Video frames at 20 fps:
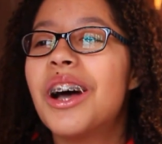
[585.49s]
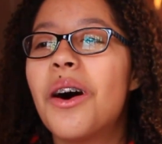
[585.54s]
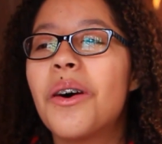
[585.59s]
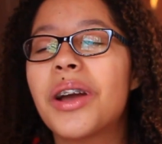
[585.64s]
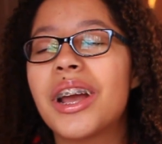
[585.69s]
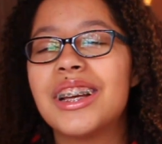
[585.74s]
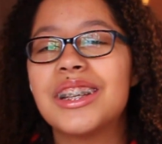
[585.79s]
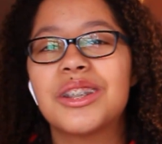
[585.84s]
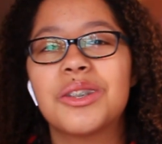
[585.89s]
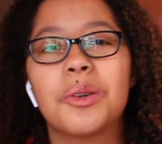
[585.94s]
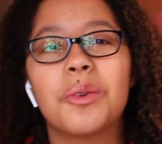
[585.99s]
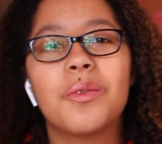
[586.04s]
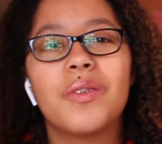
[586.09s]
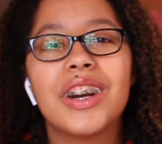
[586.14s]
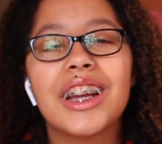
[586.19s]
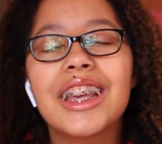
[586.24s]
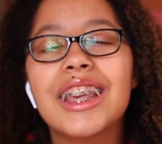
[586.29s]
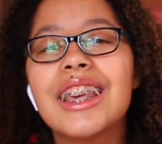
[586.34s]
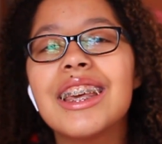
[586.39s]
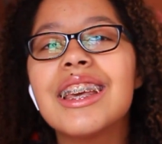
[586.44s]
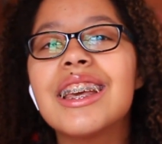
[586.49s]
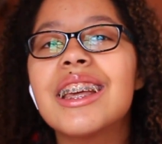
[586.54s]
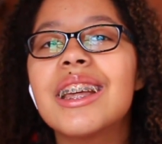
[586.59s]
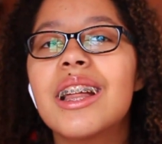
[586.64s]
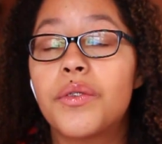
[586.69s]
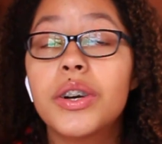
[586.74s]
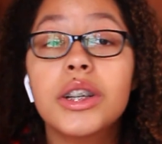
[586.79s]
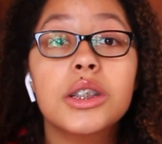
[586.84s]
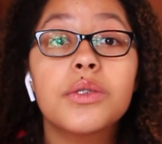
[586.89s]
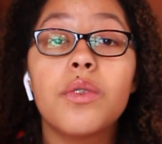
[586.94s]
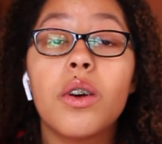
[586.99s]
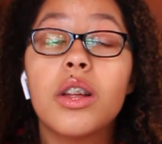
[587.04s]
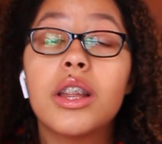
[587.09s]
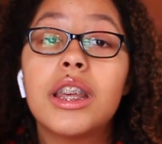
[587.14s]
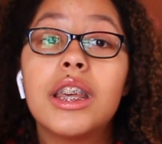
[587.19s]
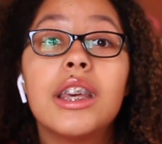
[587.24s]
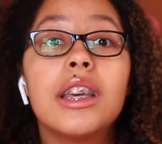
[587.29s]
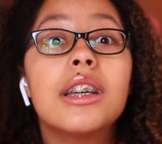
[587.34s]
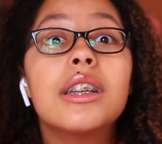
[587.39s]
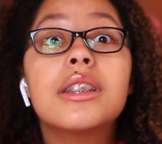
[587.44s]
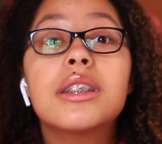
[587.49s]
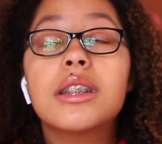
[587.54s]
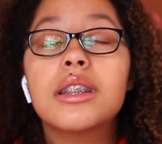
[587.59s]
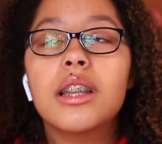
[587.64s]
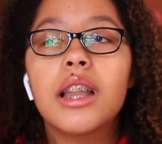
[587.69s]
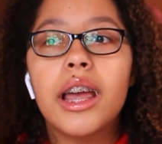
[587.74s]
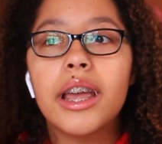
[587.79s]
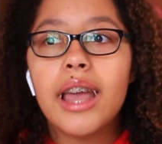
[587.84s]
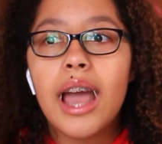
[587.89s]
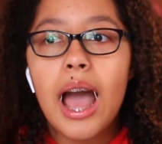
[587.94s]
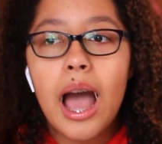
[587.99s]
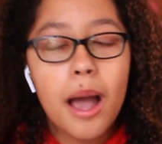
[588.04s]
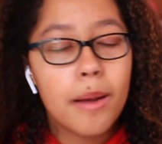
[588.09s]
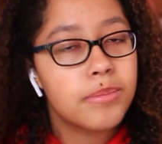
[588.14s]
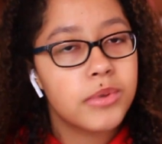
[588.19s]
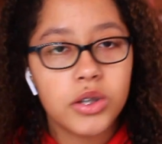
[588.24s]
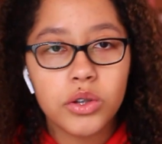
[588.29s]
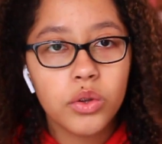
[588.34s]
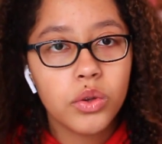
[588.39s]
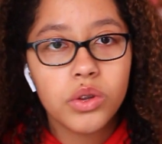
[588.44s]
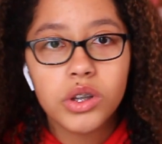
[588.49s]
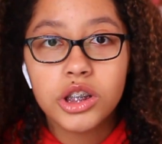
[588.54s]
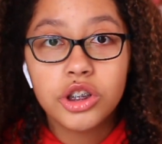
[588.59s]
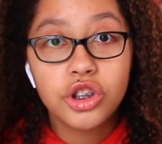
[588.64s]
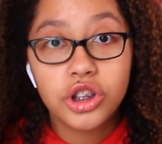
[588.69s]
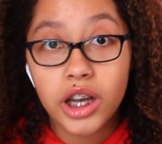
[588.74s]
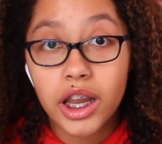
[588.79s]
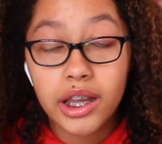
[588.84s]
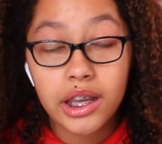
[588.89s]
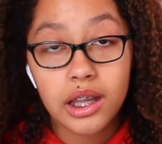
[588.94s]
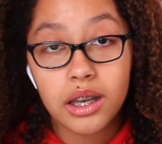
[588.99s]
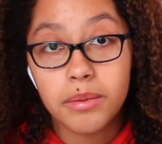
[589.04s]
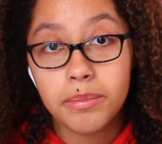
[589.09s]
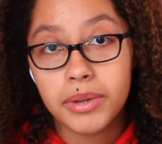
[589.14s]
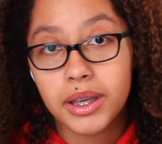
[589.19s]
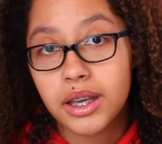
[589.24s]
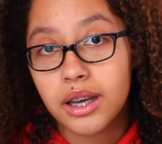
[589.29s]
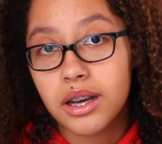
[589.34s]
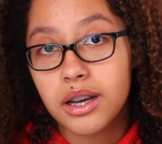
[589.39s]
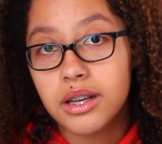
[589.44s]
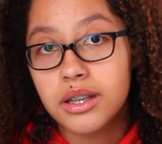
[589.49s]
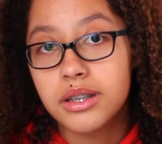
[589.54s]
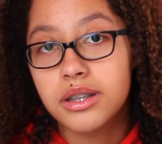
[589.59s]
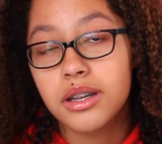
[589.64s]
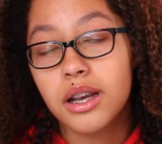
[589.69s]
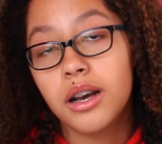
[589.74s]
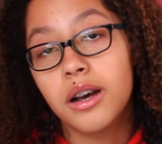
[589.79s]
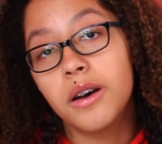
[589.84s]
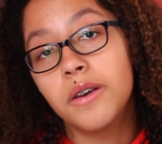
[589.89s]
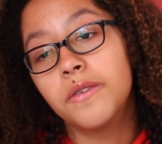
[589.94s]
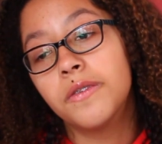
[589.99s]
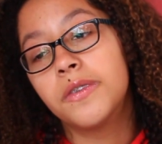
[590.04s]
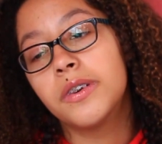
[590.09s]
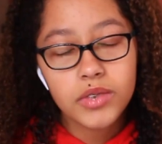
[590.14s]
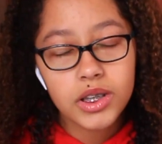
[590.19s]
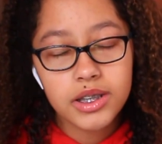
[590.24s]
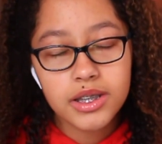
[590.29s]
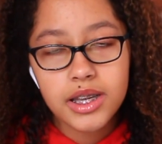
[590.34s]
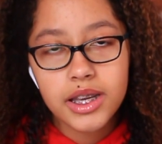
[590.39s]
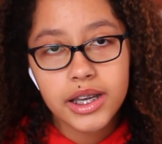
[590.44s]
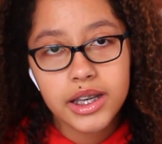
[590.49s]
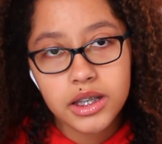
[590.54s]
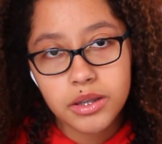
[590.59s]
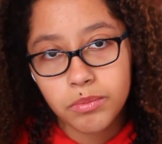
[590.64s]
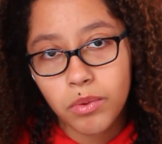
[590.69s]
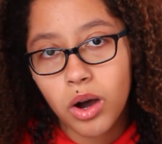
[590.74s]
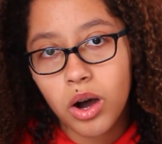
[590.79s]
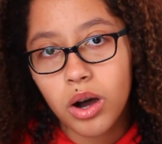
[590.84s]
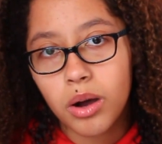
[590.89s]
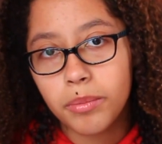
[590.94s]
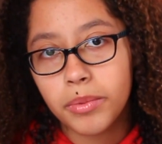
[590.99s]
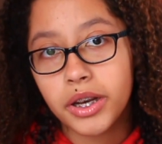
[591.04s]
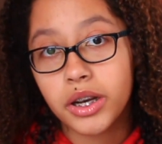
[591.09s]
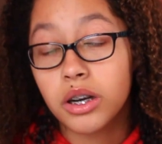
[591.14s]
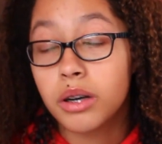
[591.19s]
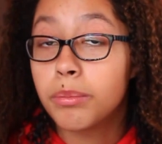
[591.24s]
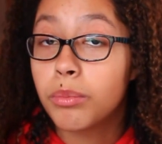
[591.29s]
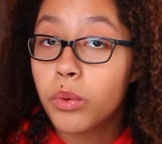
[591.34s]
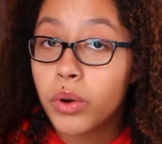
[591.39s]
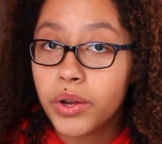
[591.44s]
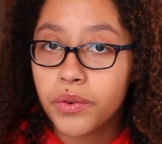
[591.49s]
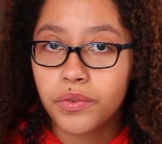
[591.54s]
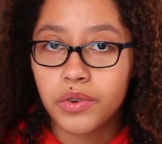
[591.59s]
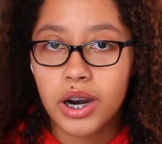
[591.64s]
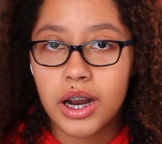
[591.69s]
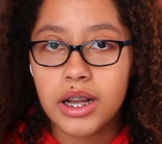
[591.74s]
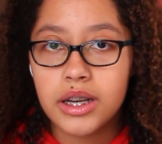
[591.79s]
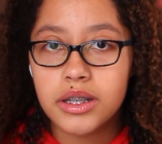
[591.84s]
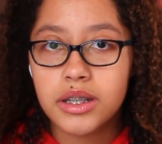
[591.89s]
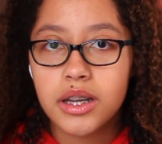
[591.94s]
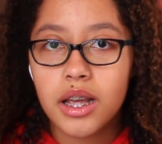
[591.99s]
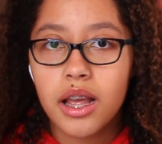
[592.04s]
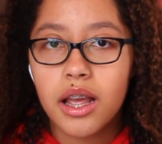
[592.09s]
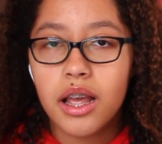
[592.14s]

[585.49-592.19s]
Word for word: Okay, so Ricky, first of all, he is like absolutely shaken because of seeing his mom and her boyfriend.